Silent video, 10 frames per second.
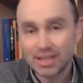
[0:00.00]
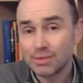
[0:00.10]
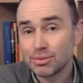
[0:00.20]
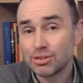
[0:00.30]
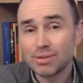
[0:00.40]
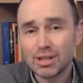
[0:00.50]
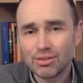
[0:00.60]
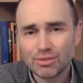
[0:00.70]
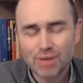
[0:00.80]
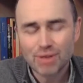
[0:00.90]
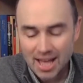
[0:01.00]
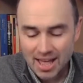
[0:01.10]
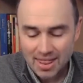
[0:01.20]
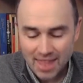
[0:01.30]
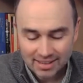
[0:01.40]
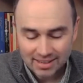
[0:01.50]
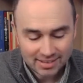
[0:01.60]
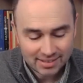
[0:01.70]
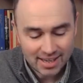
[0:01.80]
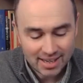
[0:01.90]
He will do it through that
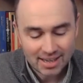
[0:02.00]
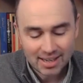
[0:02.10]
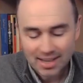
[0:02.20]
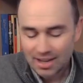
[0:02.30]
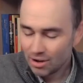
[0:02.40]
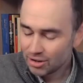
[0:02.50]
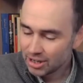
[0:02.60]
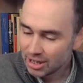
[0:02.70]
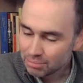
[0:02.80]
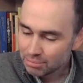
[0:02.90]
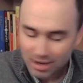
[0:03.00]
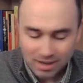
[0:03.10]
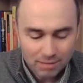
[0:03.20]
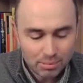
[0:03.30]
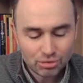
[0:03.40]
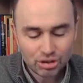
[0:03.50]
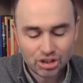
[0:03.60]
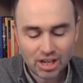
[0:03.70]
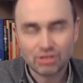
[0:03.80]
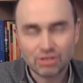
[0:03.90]
sin on an unbreakable
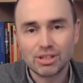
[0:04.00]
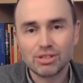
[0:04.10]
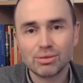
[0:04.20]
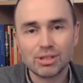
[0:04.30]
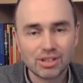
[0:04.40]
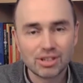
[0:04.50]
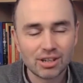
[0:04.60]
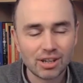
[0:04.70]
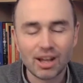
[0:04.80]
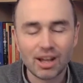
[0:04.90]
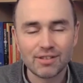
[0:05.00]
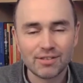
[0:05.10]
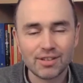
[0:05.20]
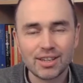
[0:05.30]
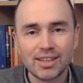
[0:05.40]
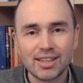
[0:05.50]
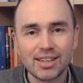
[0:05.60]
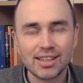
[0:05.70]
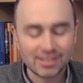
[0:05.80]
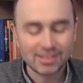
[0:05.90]
trajectory to eternal life
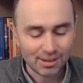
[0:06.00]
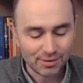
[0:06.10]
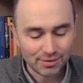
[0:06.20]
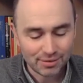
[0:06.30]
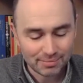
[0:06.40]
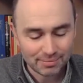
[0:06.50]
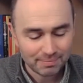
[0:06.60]
itself.